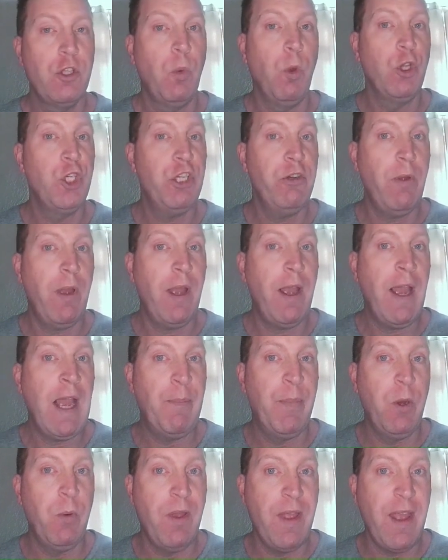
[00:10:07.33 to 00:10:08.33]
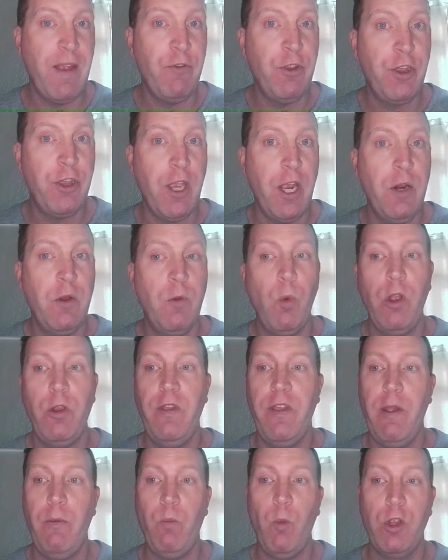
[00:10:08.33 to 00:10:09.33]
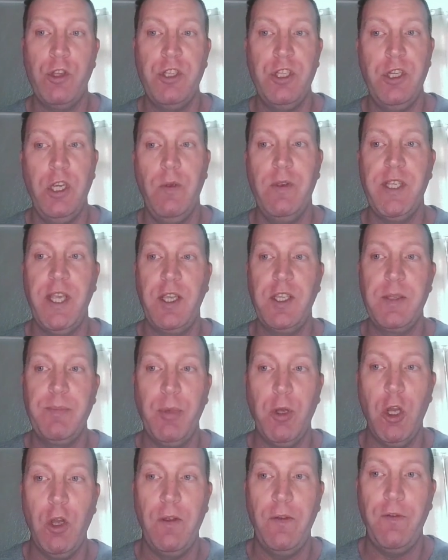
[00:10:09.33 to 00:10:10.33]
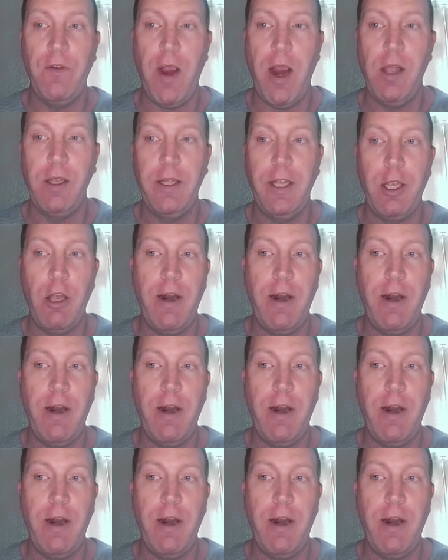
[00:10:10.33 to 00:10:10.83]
So once you're happy with everything, what you then want to do is export the file.